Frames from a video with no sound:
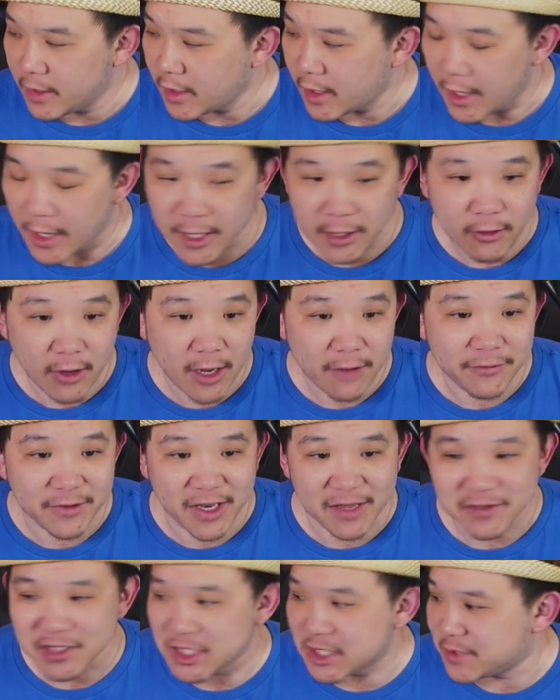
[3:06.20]
I don't have
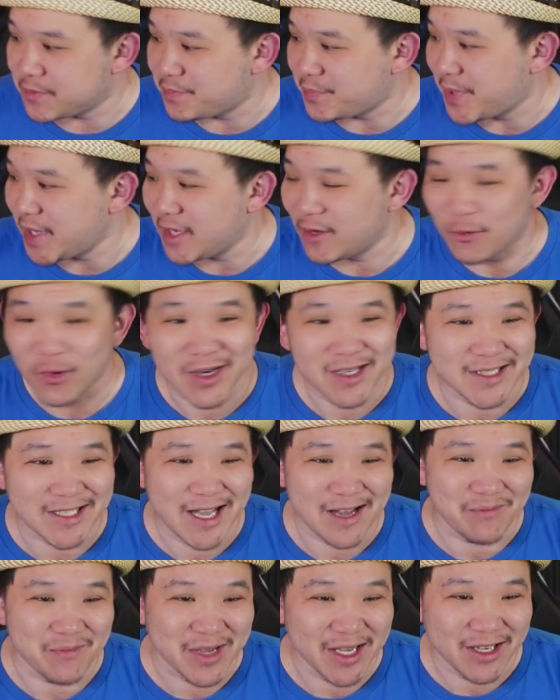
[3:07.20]
enough spit. What does
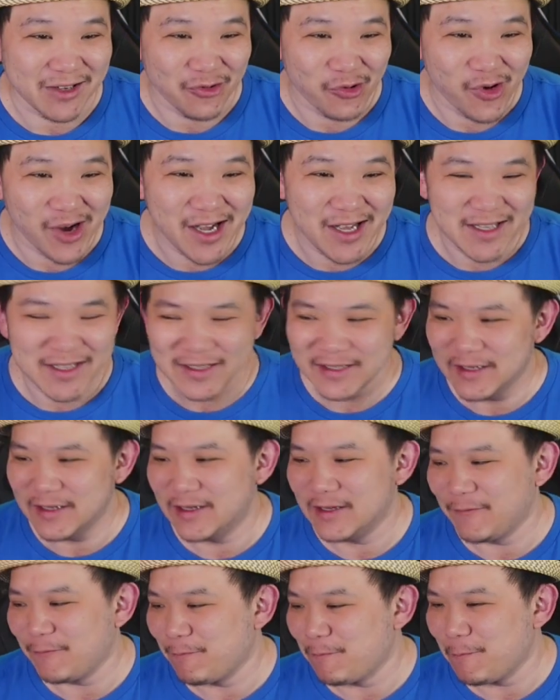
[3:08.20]
that mean? What?
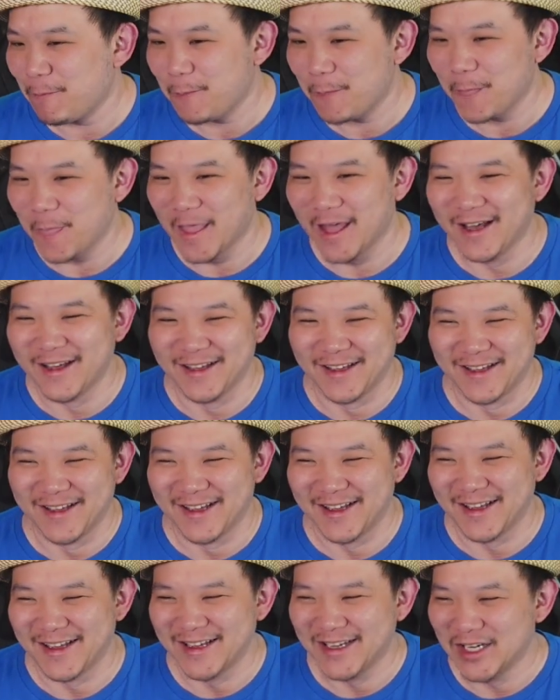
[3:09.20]
Let's